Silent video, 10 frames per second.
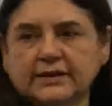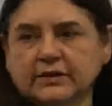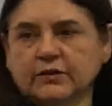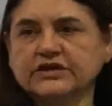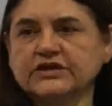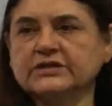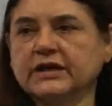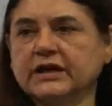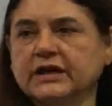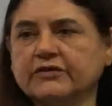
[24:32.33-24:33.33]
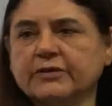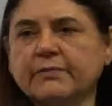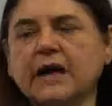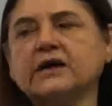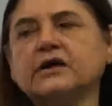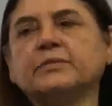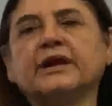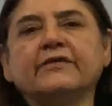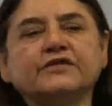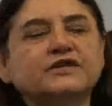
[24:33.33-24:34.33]
which is a remarkable
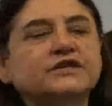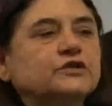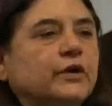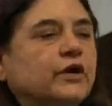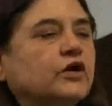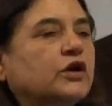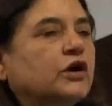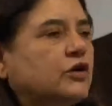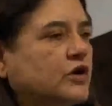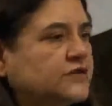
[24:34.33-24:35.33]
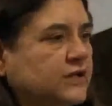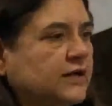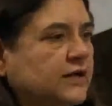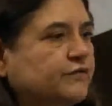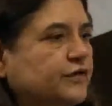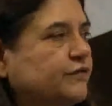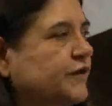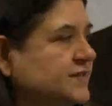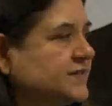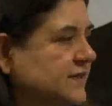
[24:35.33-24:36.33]
effort is going on across India for the
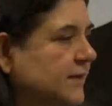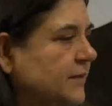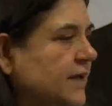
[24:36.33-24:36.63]
first time,